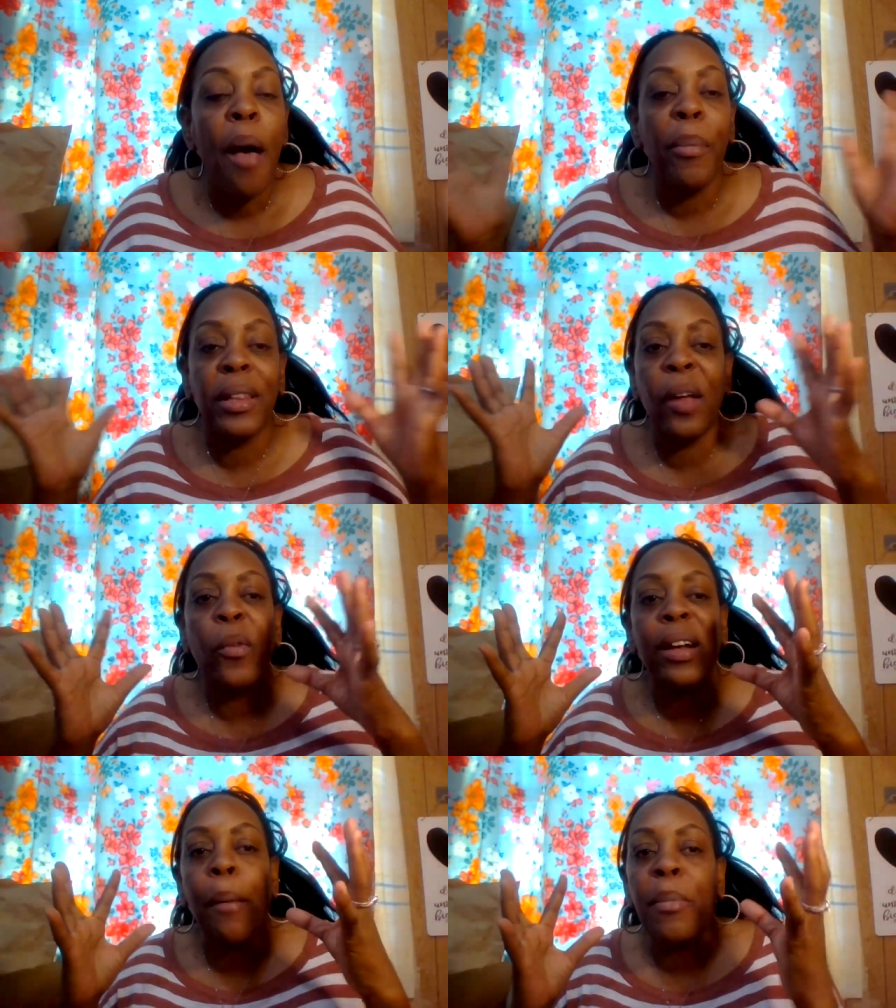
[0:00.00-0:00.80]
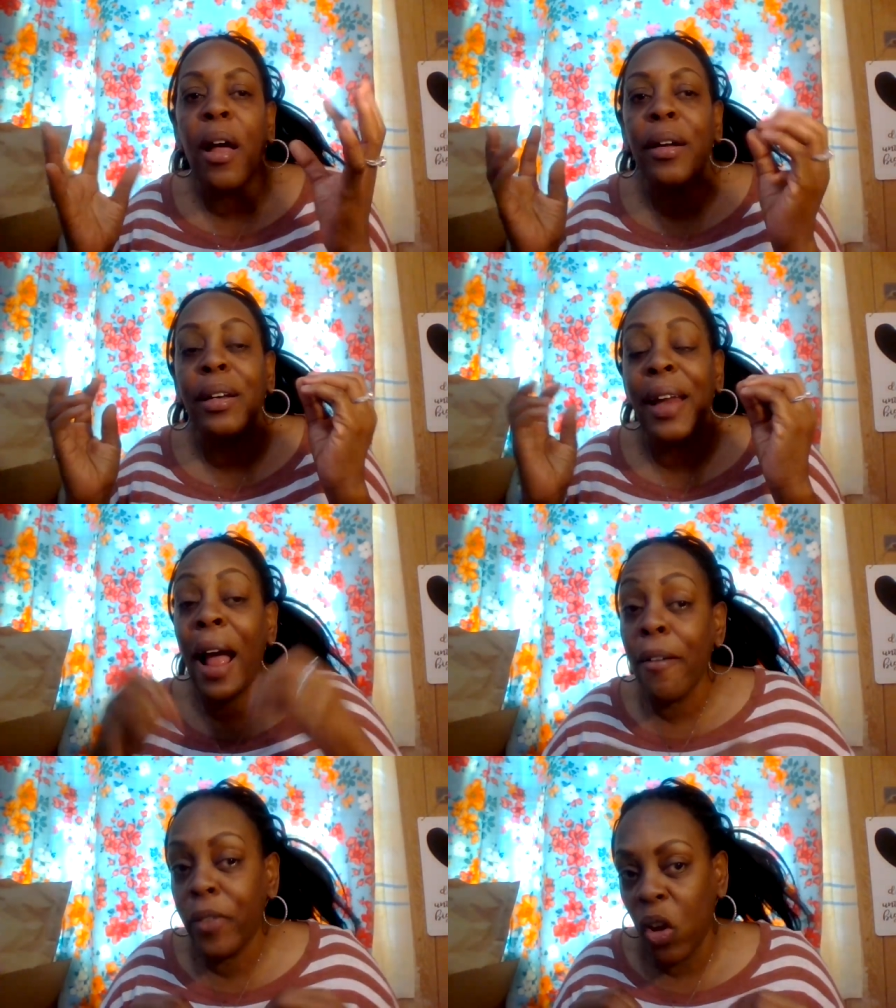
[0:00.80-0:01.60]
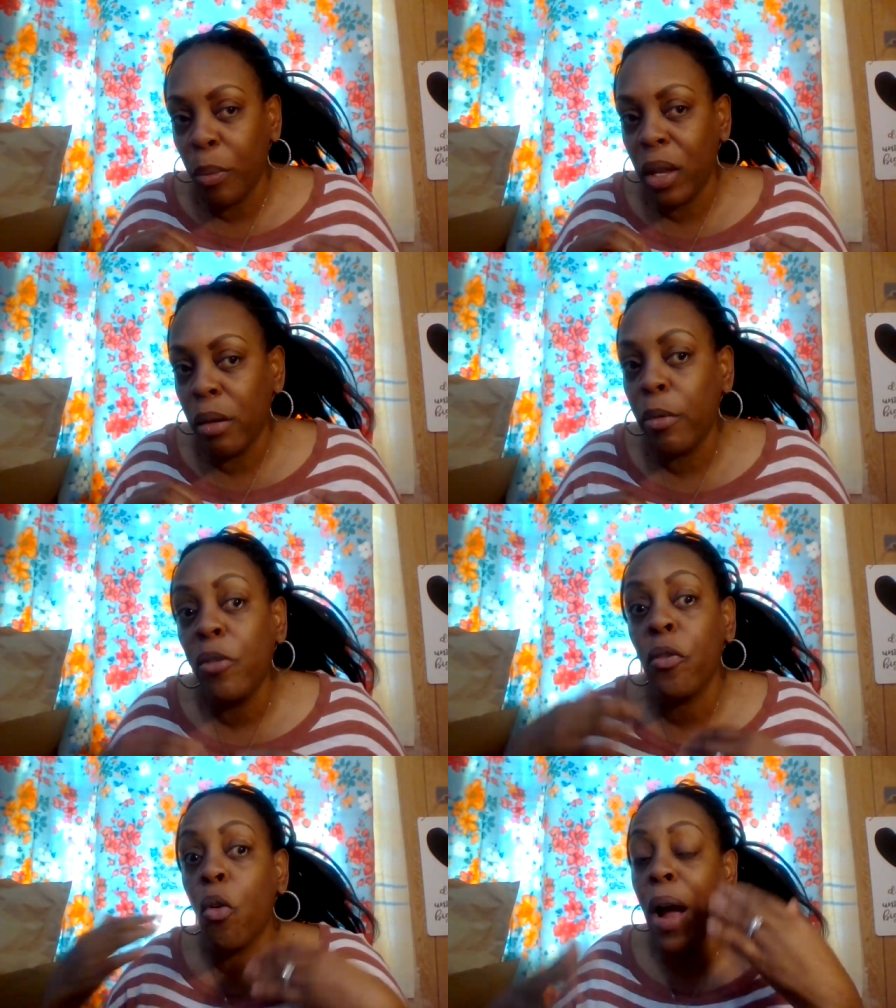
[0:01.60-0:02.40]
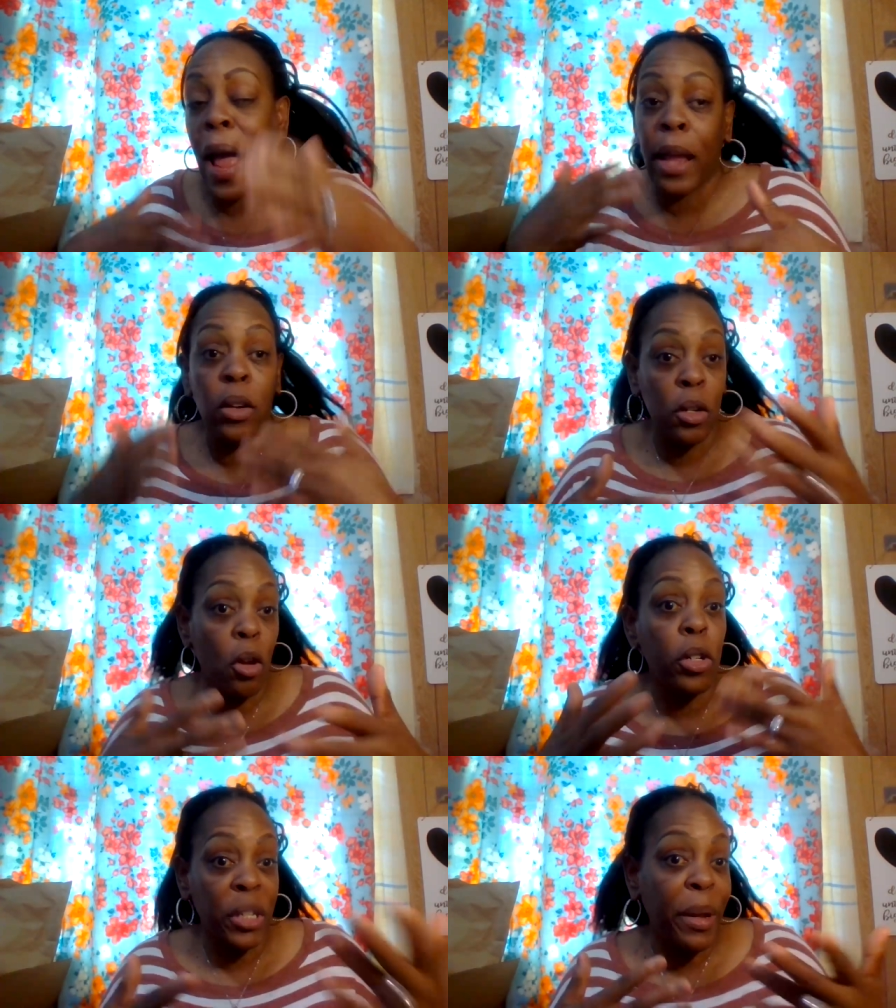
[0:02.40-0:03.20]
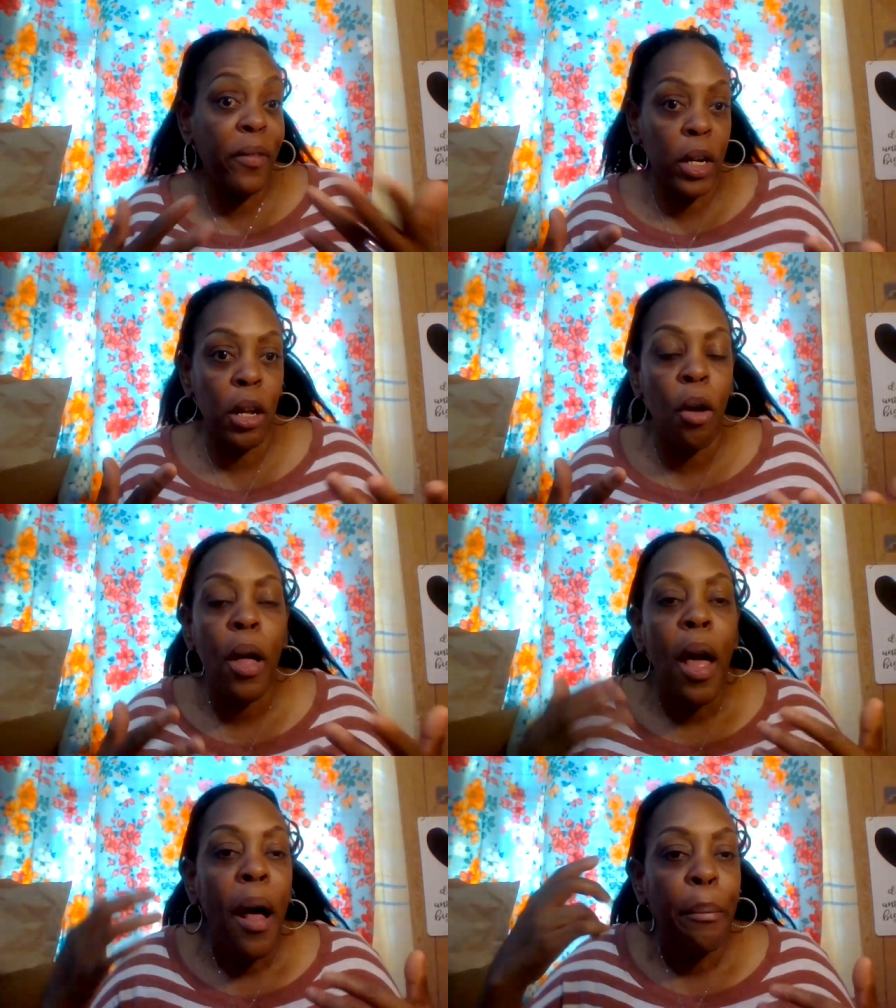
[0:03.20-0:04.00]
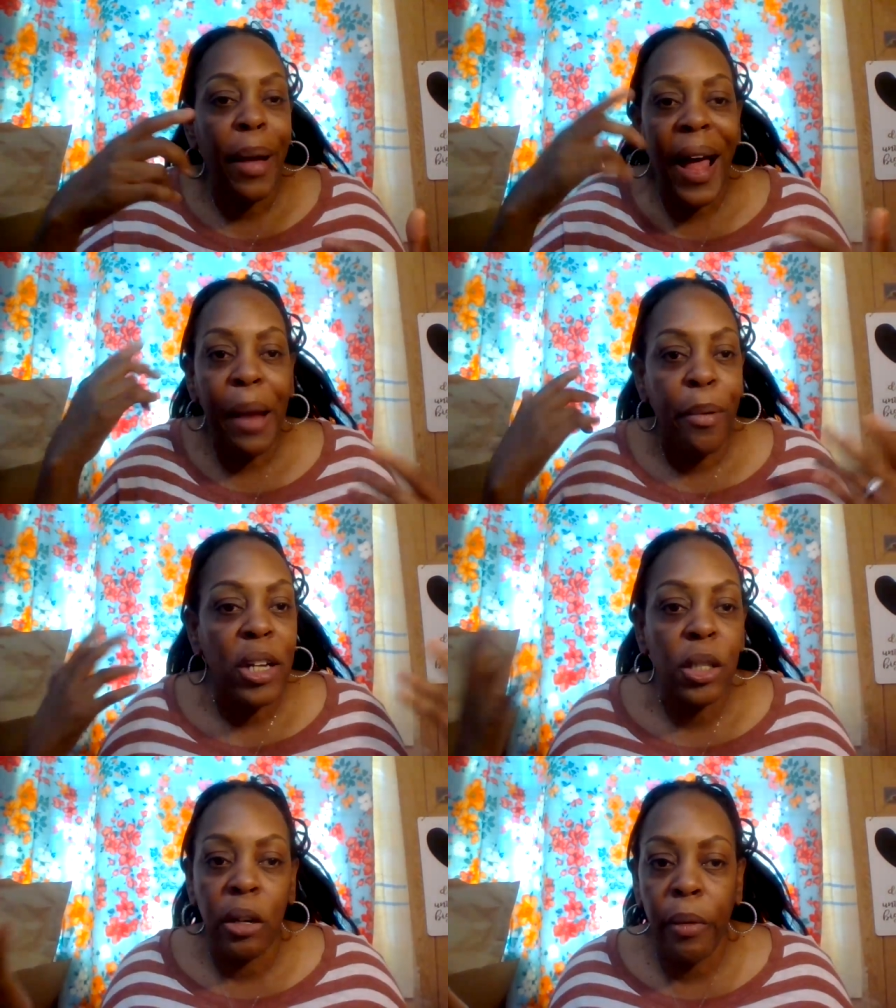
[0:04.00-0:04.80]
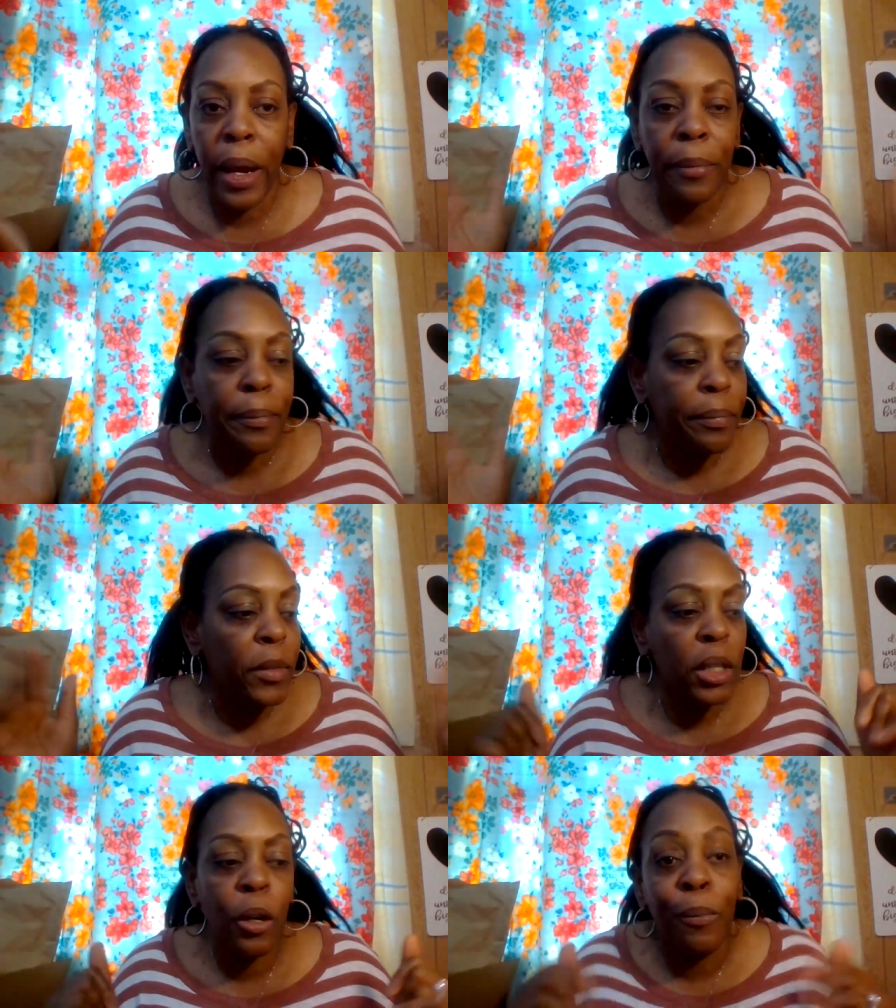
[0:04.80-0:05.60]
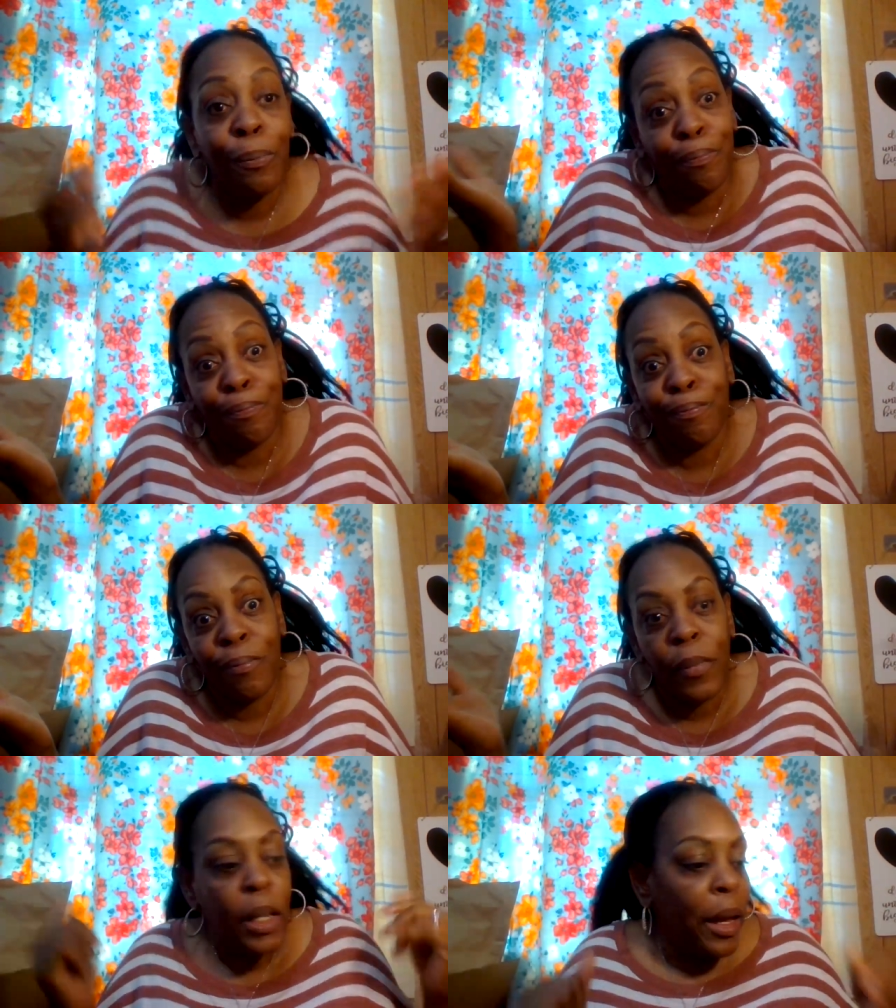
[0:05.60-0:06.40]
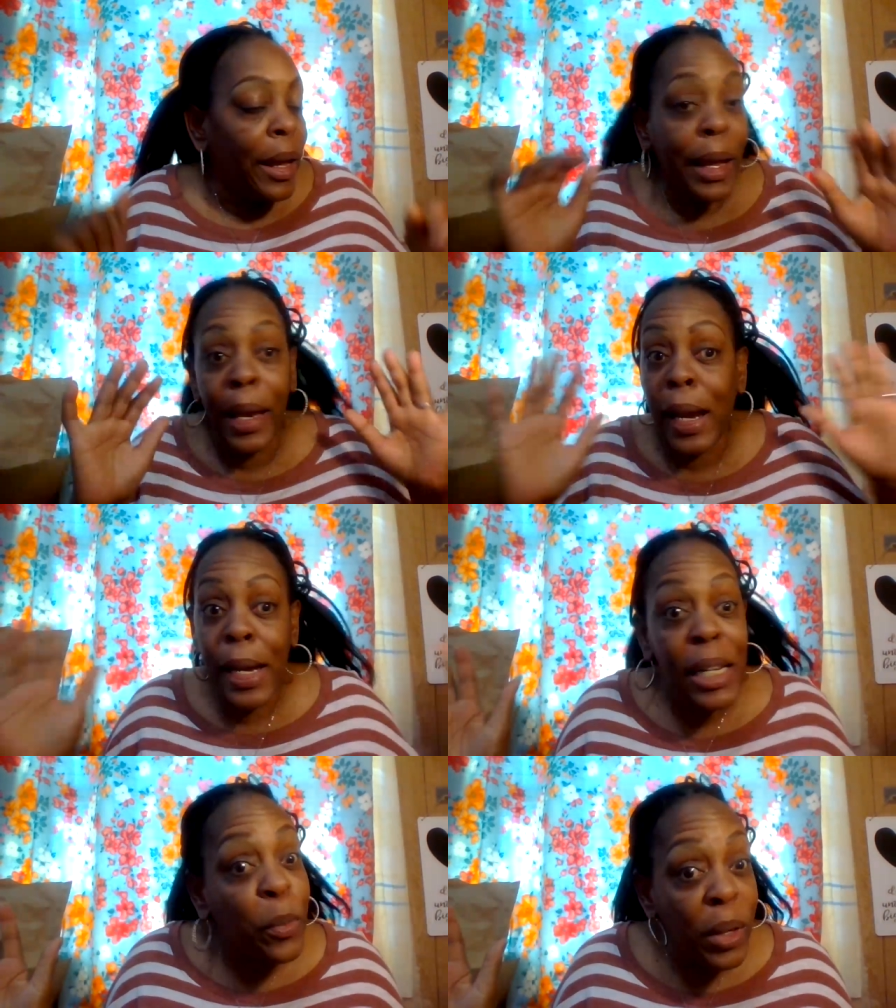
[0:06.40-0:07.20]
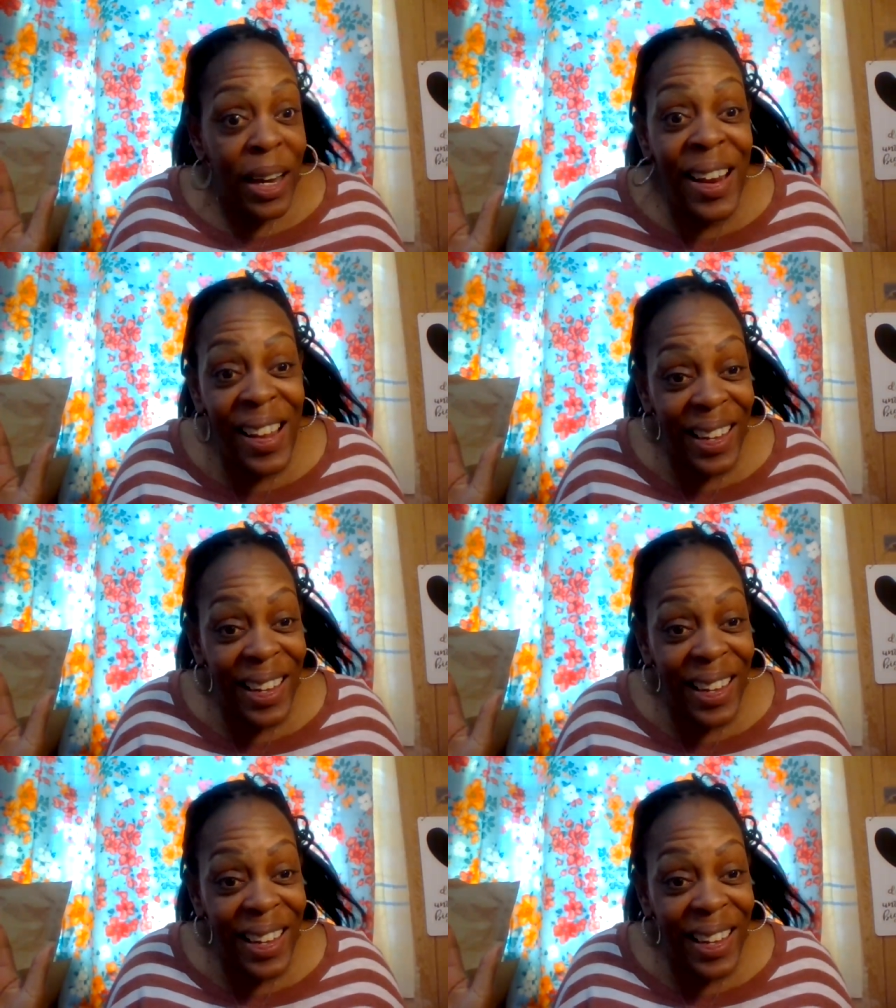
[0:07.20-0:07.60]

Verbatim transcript: But then when I'm not filming before I, you know, did my video, my eyebrows look right. So it is what it